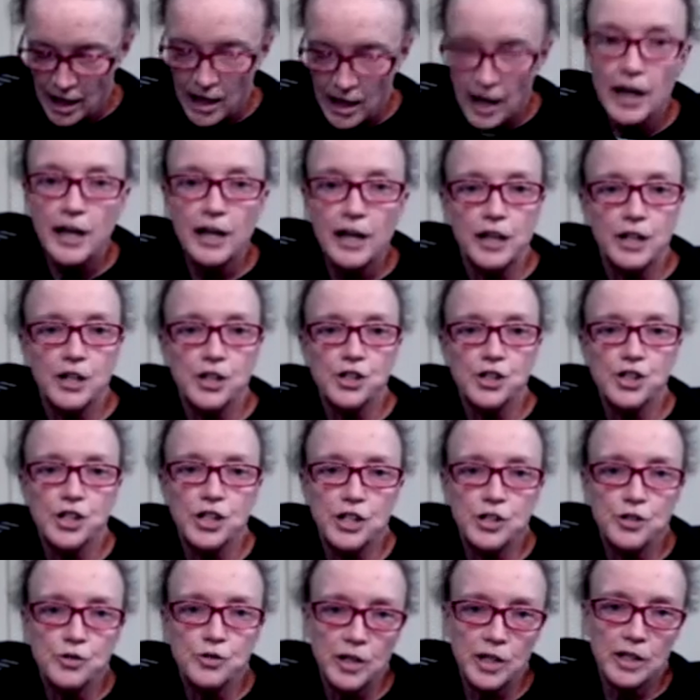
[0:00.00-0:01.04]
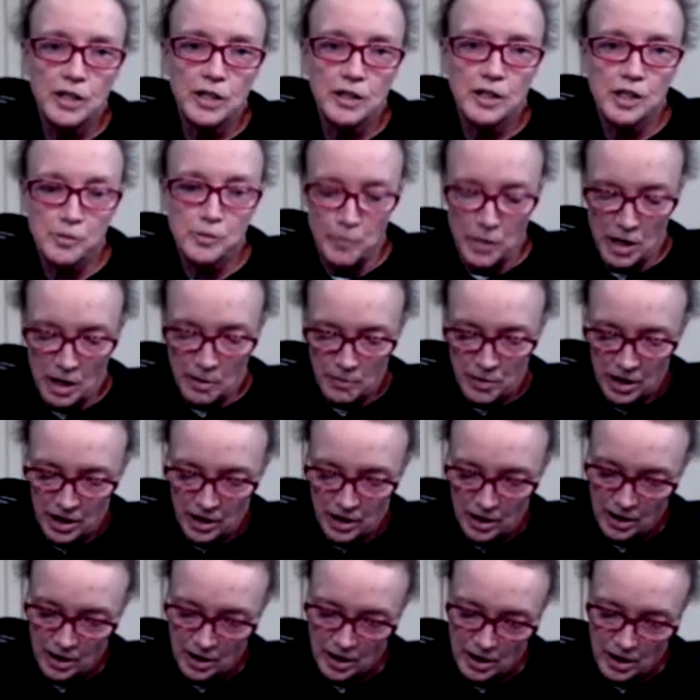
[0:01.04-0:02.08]
and she treated this
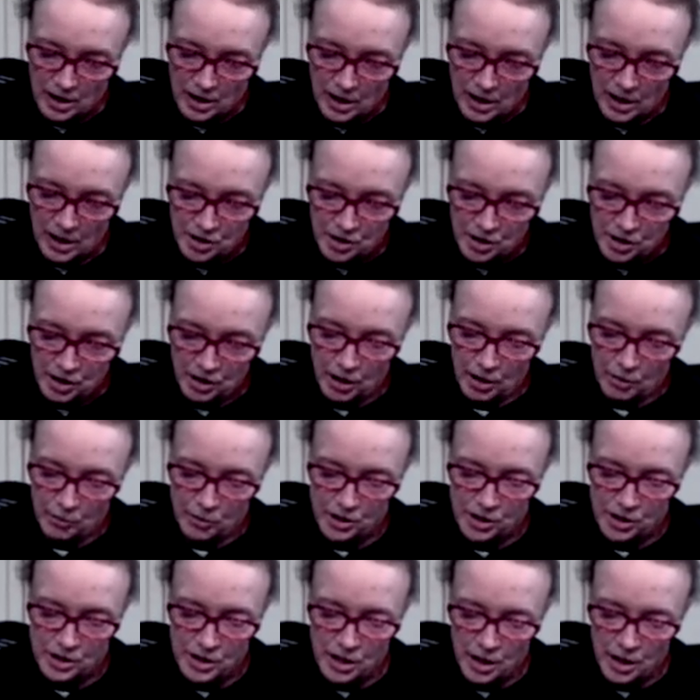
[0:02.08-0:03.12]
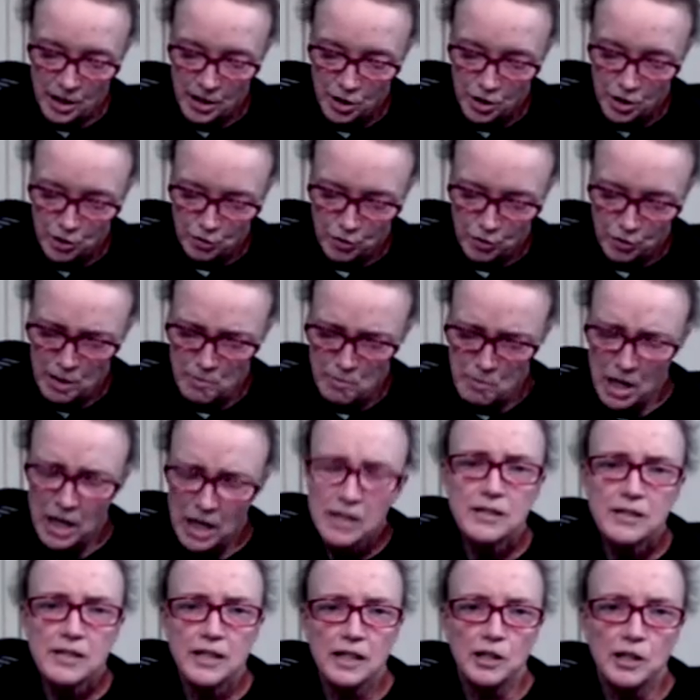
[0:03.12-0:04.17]
puppy until it was 3
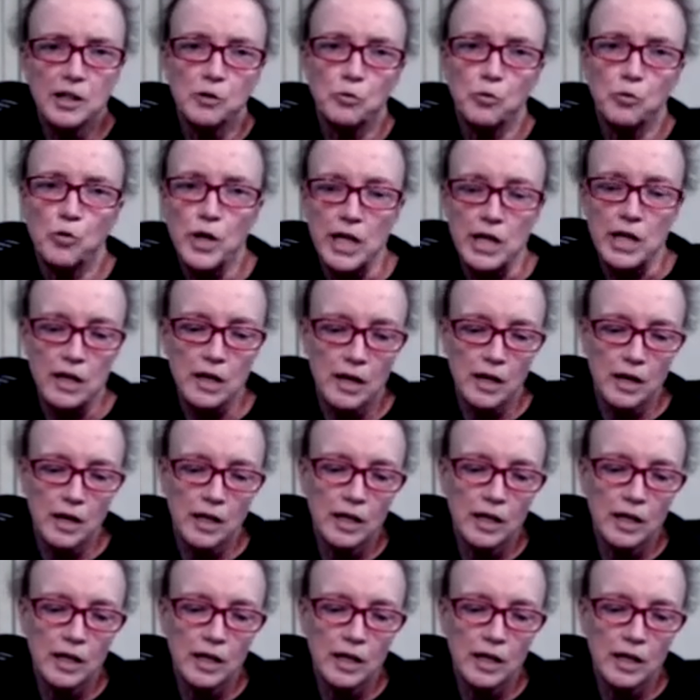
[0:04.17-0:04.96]
months and a week.